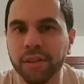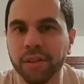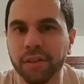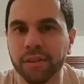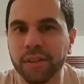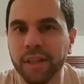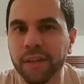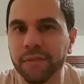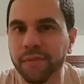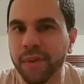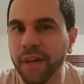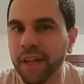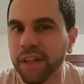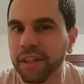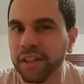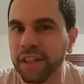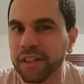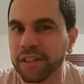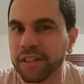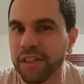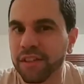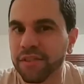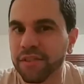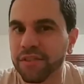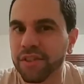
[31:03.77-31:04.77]
that validates
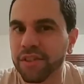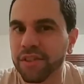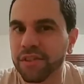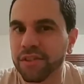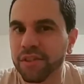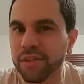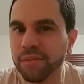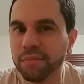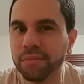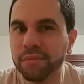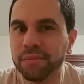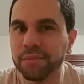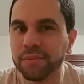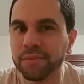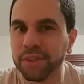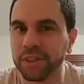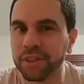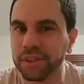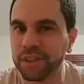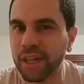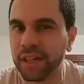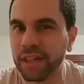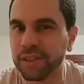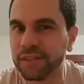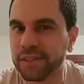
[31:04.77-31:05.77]
that system, which is
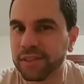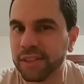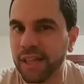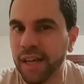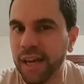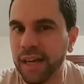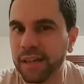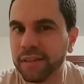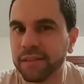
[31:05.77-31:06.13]
kind of sad.